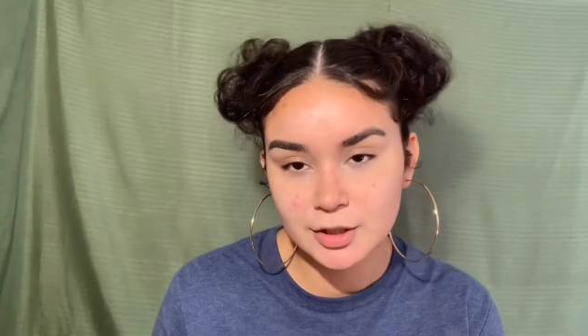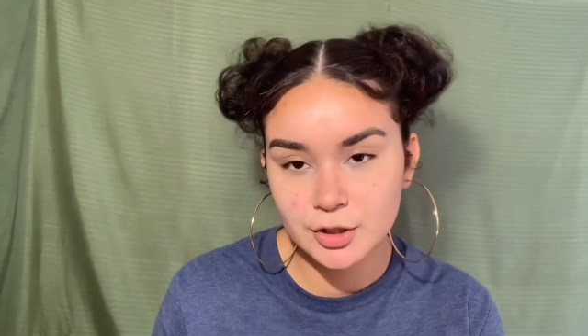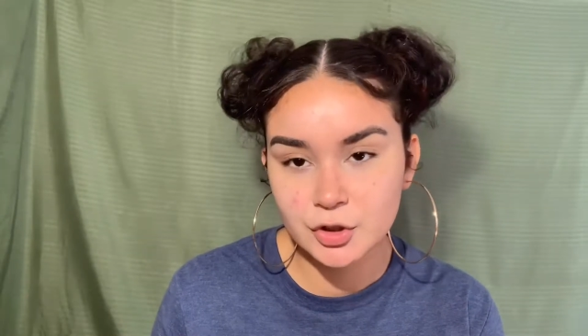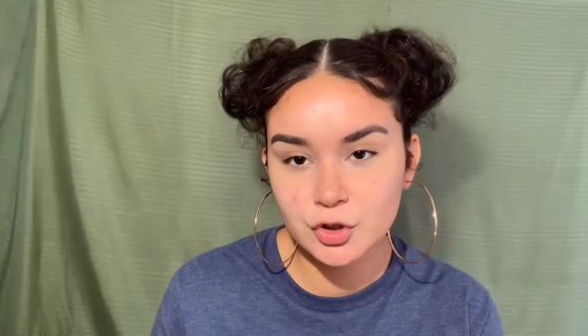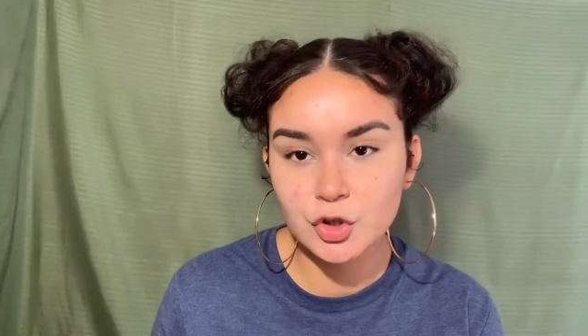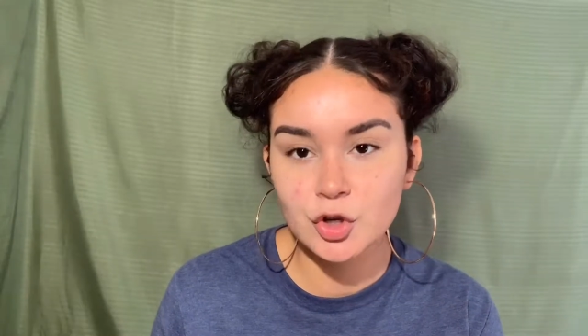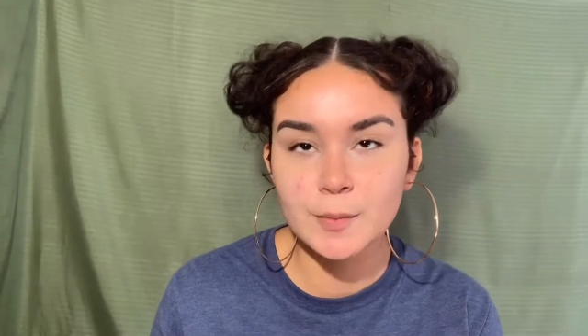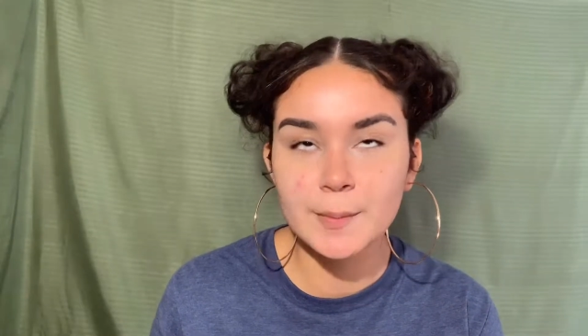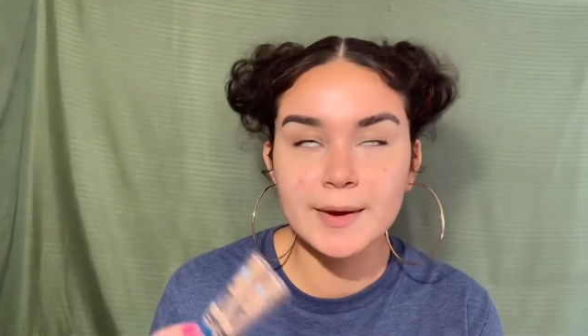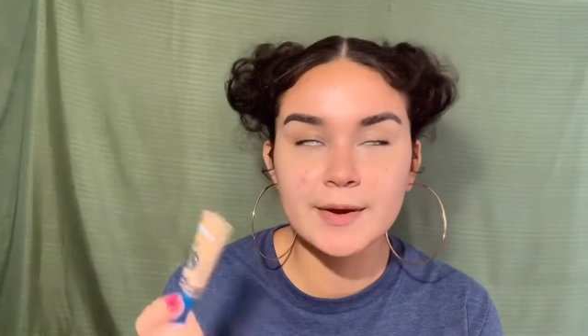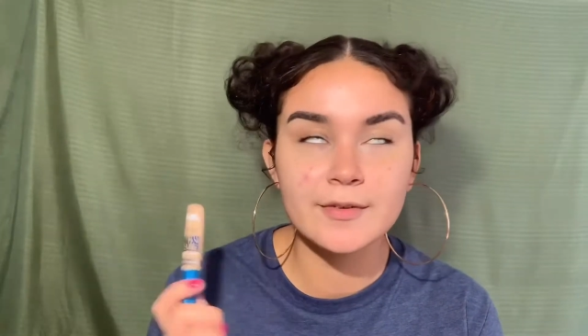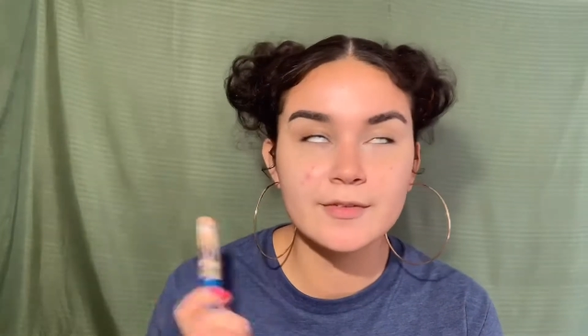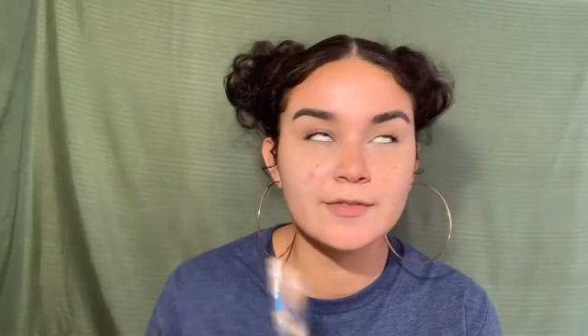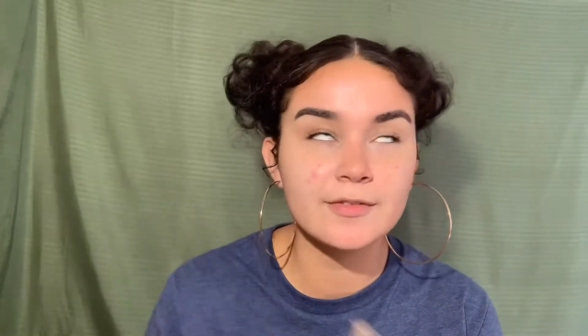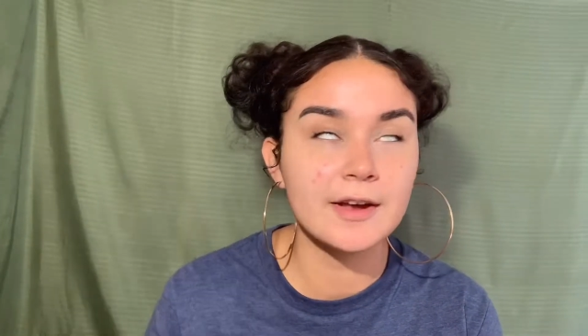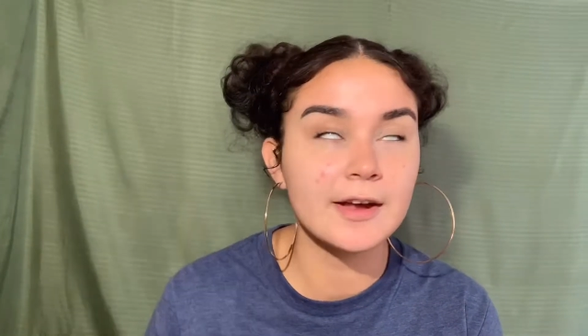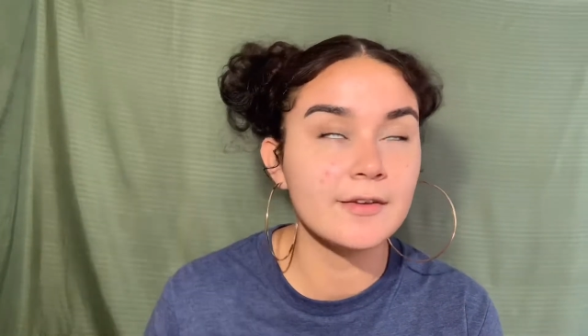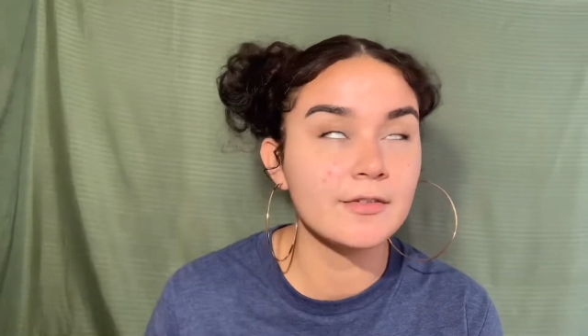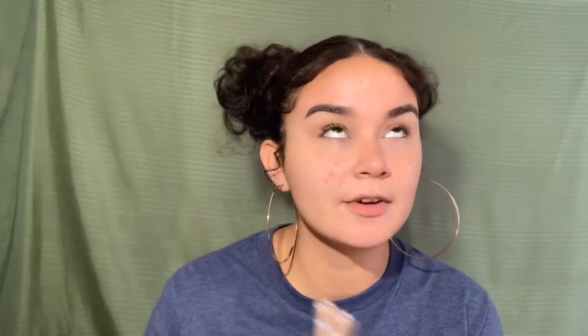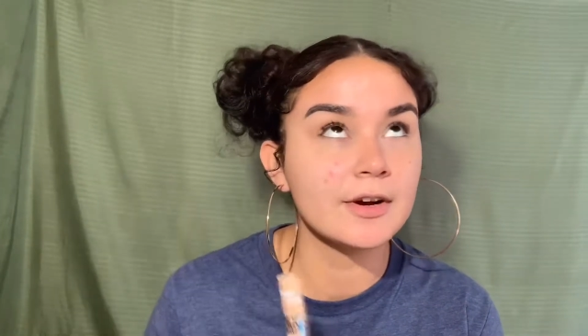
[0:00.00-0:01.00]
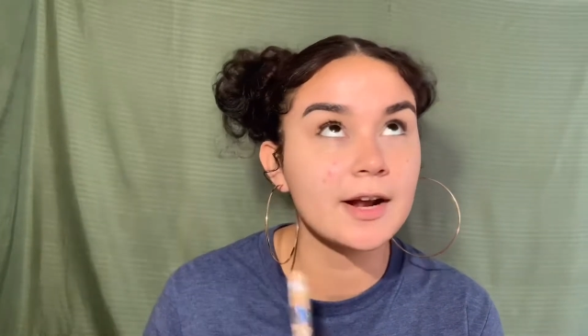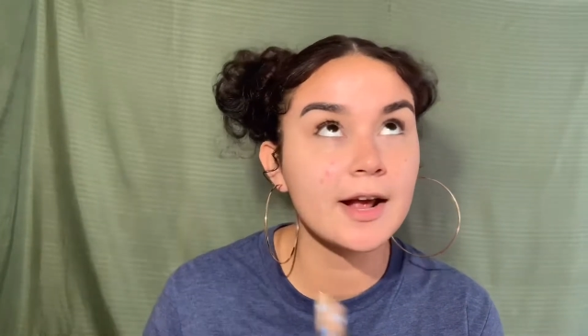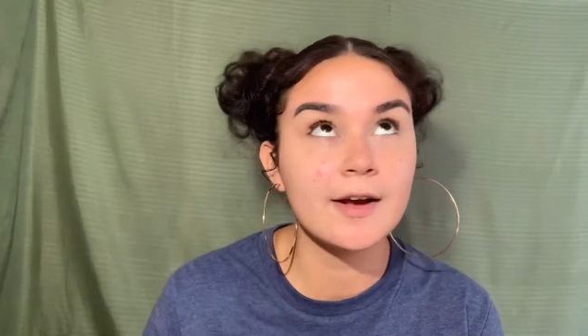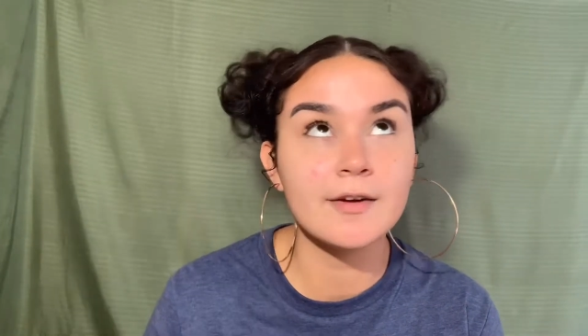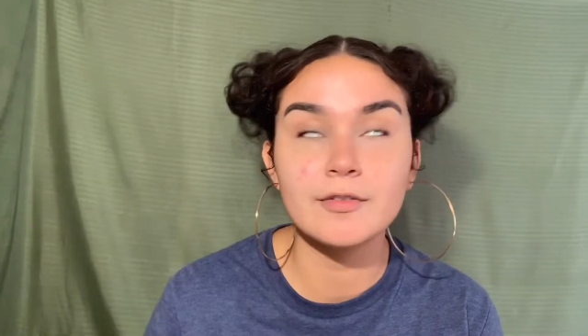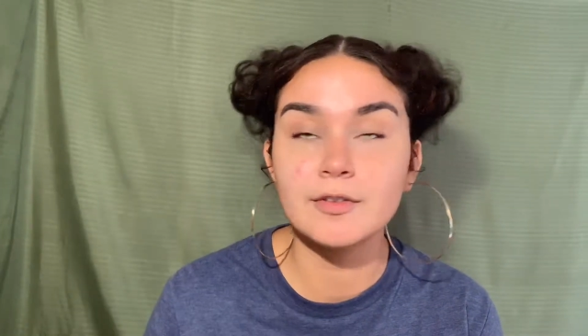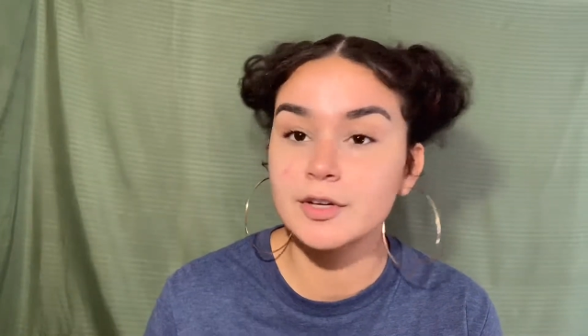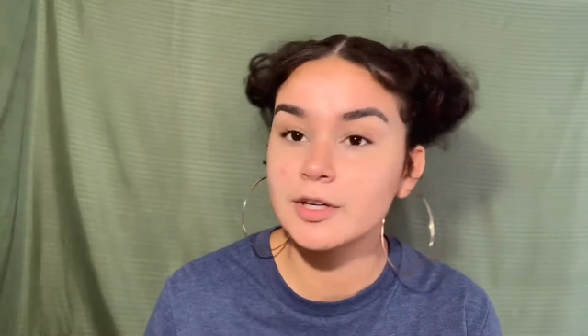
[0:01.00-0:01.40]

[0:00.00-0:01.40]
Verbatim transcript: You know, my favorite ever